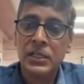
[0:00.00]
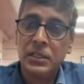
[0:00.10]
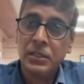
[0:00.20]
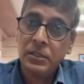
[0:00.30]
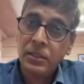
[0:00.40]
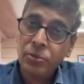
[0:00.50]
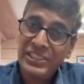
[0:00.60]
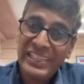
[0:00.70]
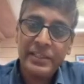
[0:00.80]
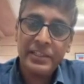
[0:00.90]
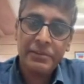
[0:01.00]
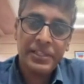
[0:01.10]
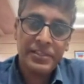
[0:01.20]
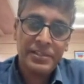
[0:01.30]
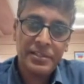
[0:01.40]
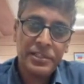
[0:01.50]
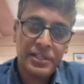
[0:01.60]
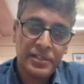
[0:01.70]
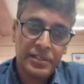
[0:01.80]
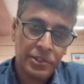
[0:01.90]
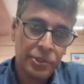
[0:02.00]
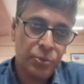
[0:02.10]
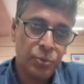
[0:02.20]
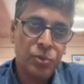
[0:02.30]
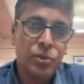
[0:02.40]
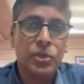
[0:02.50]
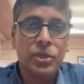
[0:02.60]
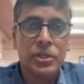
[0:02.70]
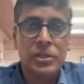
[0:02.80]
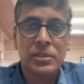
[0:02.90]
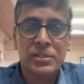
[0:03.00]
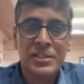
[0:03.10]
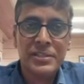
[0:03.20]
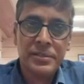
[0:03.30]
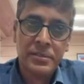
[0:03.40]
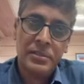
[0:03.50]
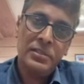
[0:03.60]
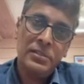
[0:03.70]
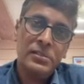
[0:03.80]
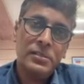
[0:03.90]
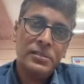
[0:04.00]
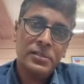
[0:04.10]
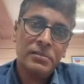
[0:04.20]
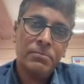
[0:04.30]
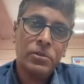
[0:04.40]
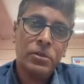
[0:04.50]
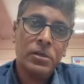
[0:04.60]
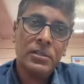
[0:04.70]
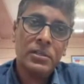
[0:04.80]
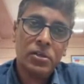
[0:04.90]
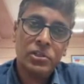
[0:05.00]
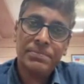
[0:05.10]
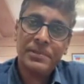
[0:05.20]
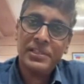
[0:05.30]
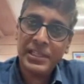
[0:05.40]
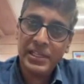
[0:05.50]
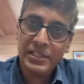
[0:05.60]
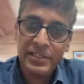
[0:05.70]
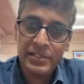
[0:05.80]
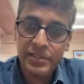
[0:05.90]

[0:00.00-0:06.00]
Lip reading: Now satellite based search and rescue. There is an international system called COSPAS SARSAT